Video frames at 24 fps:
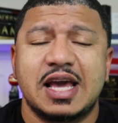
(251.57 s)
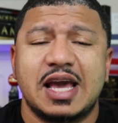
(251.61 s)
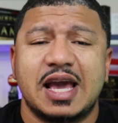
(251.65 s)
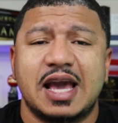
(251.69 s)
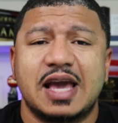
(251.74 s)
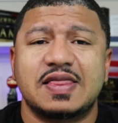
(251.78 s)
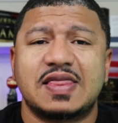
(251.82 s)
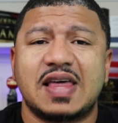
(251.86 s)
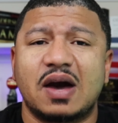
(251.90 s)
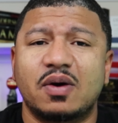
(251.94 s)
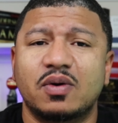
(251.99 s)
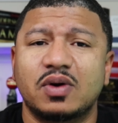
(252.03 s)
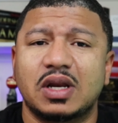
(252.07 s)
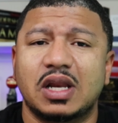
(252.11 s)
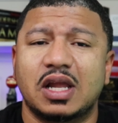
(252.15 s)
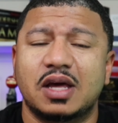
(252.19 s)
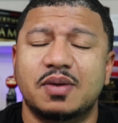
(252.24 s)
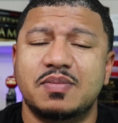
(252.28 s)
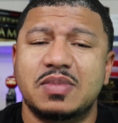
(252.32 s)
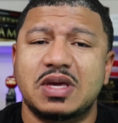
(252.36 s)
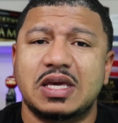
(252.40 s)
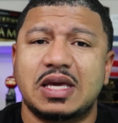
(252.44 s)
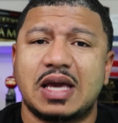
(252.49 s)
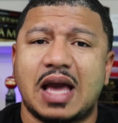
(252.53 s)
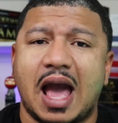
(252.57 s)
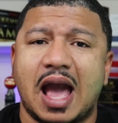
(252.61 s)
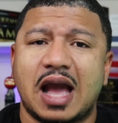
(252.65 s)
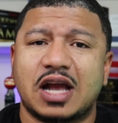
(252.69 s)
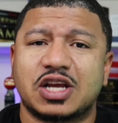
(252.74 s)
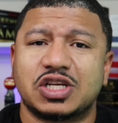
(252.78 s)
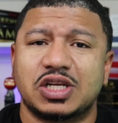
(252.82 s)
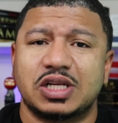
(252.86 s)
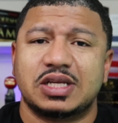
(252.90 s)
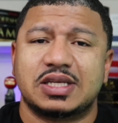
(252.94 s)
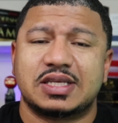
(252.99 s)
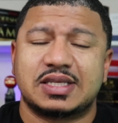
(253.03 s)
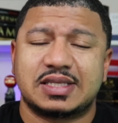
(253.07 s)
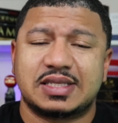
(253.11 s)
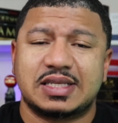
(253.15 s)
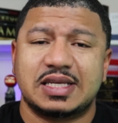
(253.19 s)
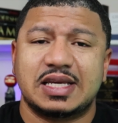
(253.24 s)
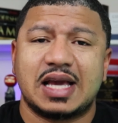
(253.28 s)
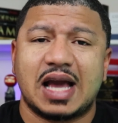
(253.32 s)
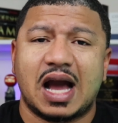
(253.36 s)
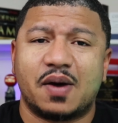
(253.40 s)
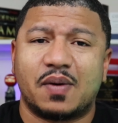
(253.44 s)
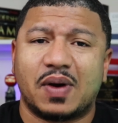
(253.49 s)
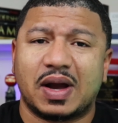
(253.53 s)
and that would let me actually
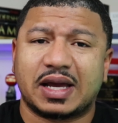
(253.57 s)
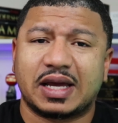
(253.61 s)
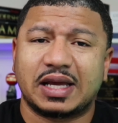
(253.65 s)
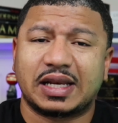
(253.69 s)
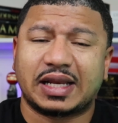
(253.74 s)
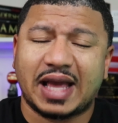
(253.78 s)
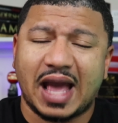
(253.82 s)
see how I could